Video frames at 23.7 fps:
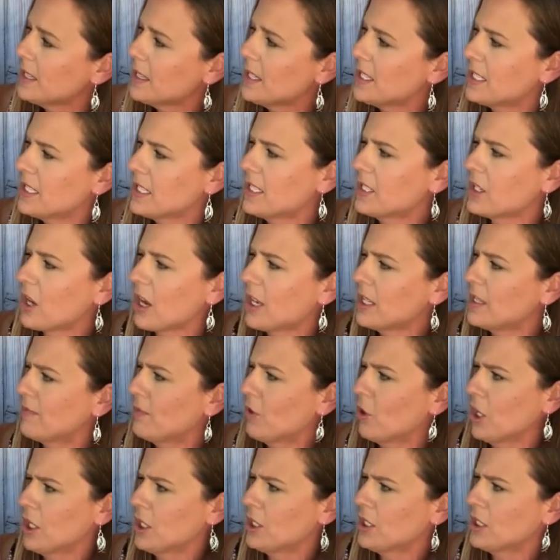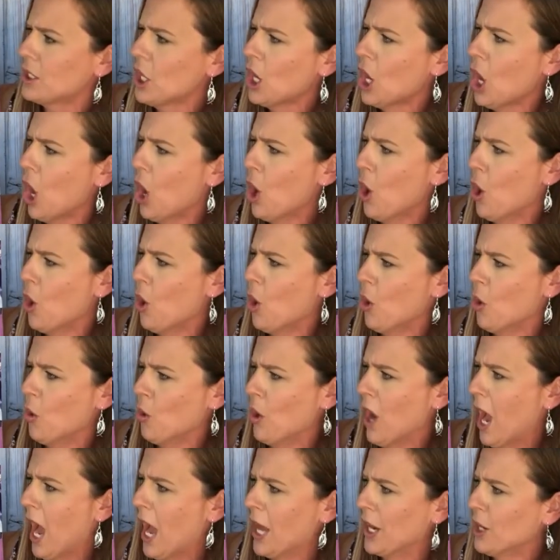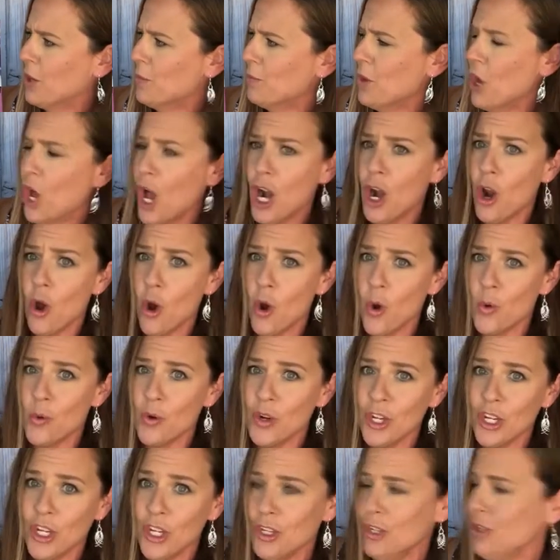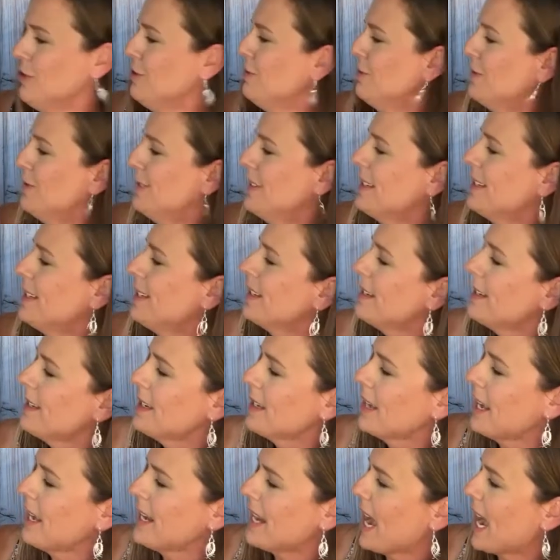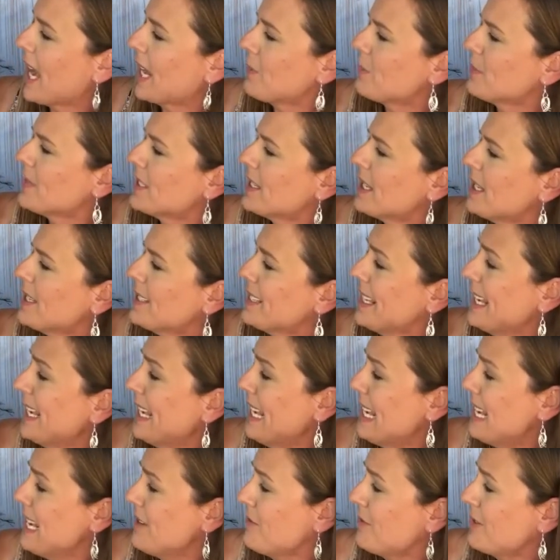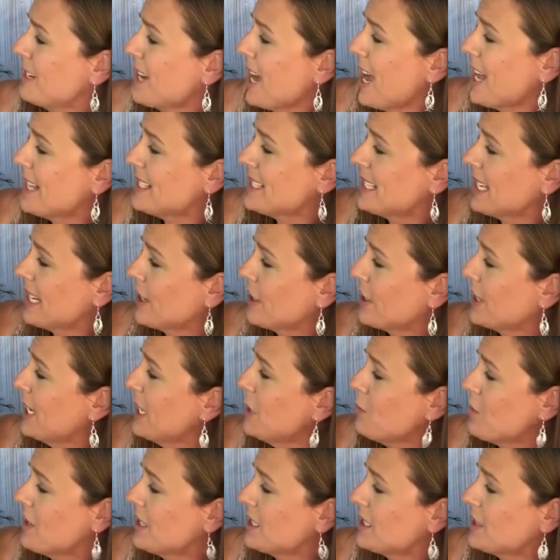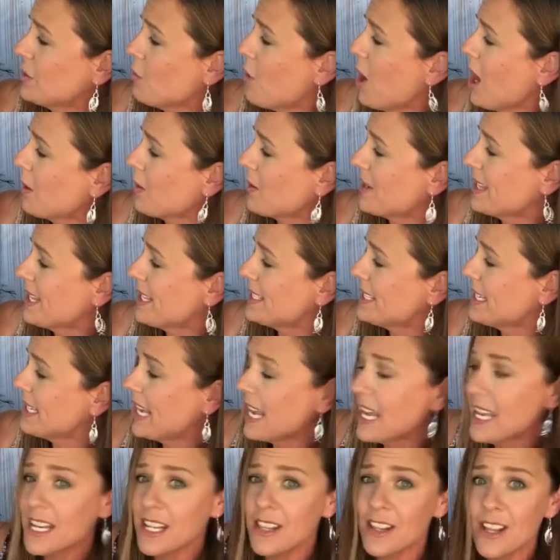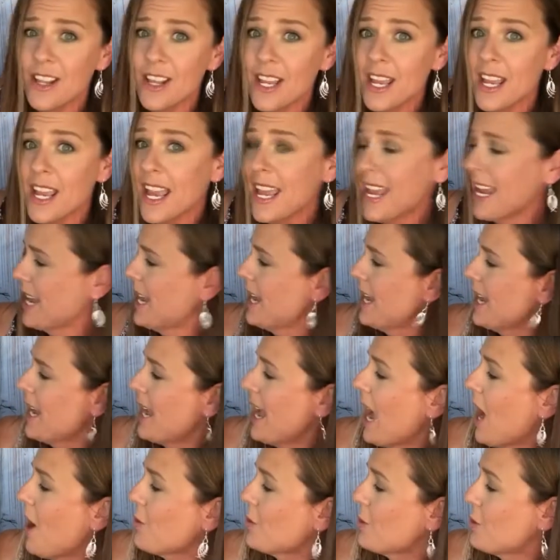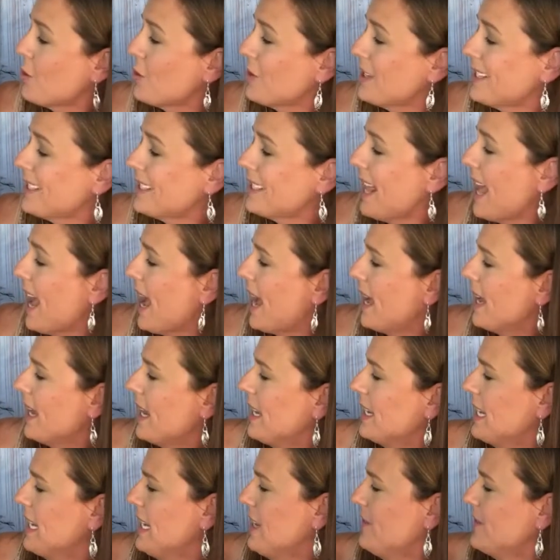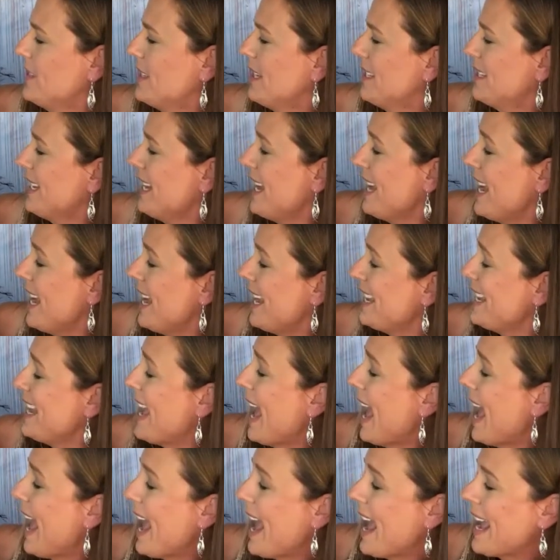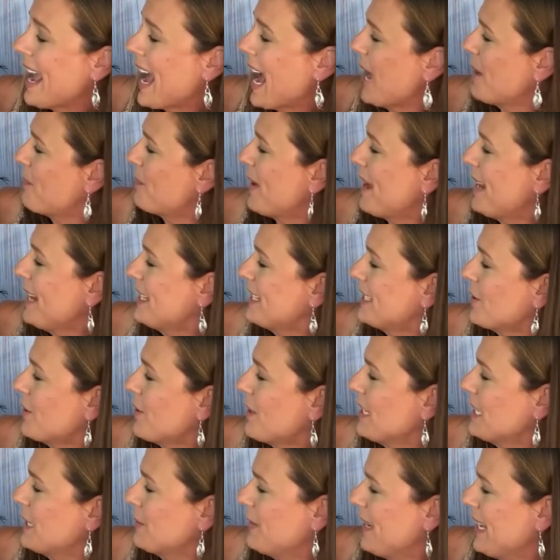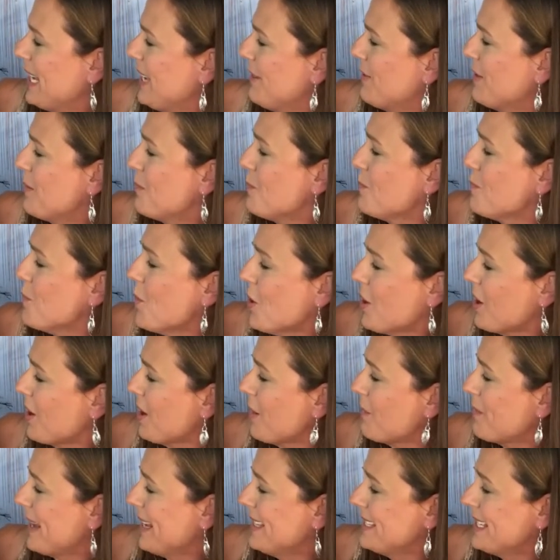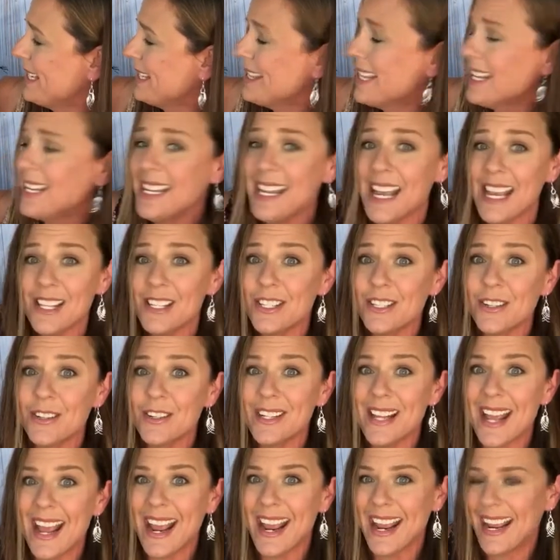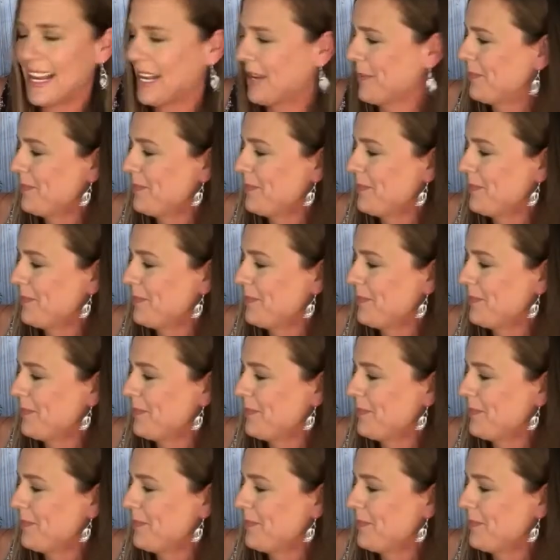This is God's voice. Hello, Adam. Hello, Eve. And Adam says, Eve, God's here. He wants to walk with us again. How cool is that? And Eve says, yay, I bet it's going to be even more amazing than yesterday.